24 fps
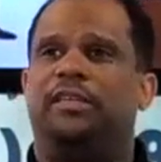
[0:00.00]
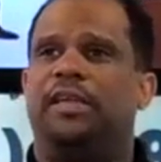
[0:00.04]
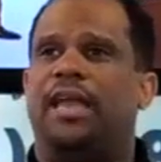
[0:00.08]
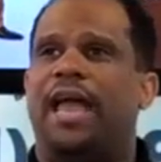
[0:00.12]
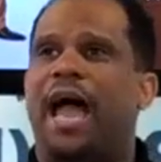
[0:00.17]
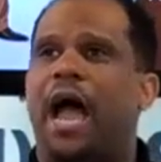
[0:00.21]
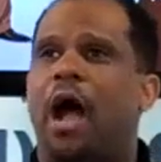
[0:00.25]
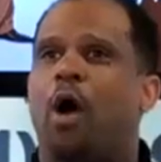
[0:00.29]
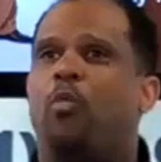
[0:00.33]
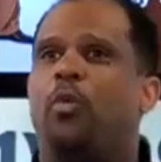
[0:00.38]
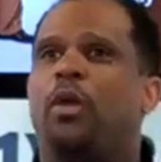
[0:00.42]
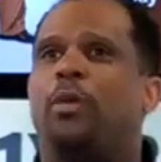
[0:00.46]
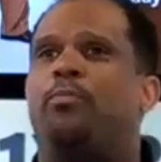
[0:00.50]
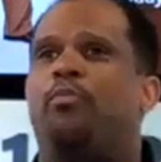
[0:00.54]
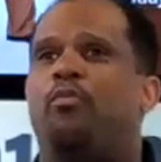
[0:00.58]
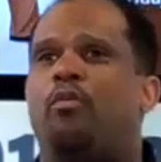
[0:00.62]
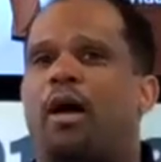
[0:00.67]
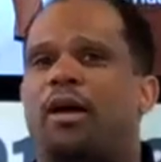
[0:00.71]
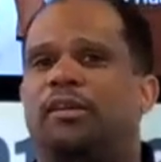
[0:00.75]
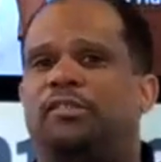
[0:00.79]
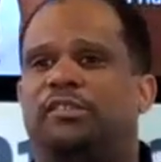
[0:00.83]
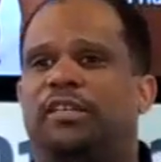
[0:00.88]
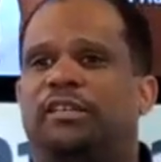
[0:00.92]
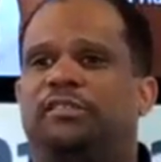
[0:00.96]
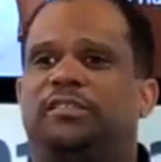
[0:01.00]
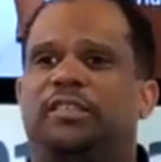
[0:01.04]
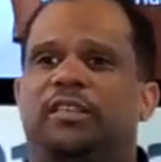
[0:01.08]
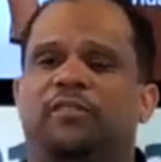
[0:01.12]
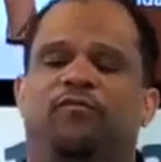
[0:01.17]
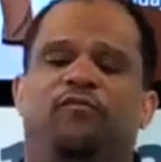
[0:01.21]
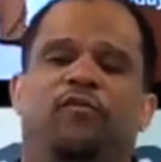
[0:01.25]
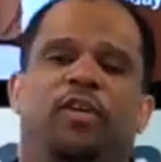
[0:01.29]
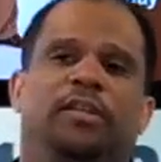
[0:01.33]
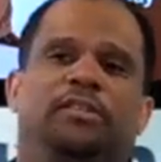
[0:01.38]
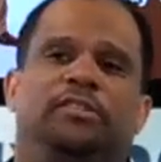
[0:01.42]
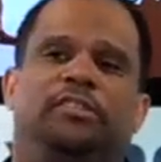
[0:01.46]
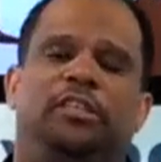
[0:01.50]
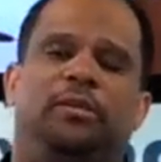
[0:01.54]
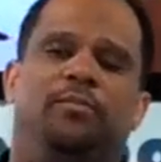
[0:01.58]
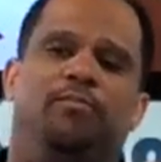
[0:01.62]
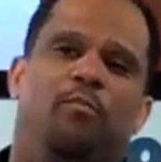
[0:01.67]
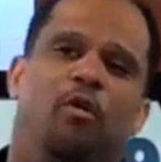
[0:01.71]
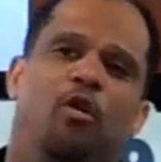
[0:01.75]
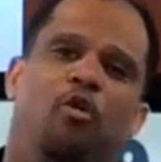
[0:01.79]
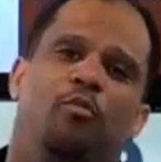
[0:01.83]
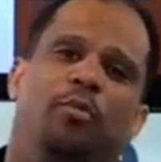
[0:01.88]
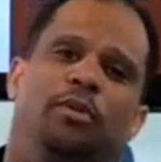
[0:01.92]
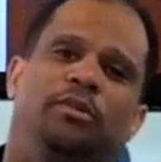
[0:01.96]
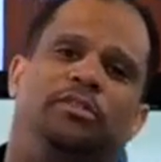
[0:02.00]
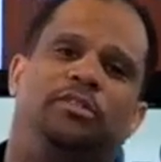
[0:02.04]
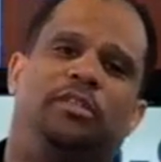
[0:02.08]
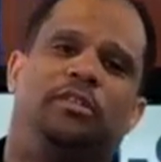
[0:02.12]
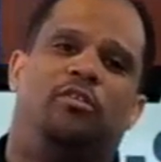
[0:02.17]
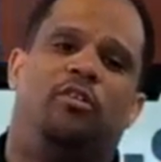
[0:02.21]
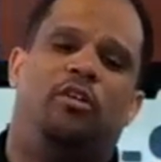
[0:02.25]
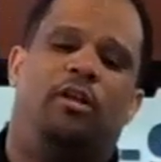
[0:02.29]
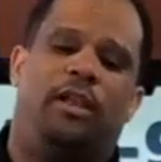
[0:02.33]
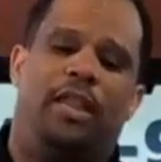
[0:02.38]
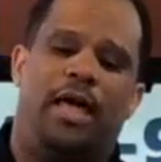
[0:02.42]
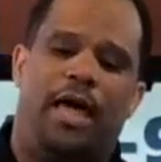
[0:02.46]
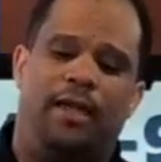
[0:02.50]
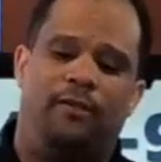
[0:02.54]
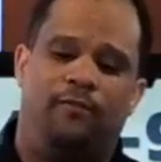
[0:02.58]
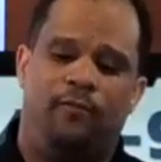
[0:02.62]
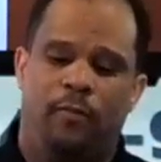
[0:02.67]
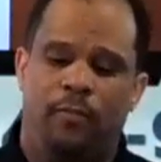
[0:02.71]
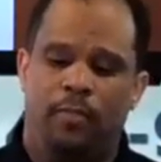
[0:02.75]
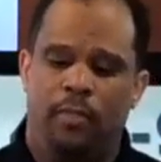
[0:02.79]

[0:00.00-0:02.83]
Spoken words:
how we process events and moments in our life.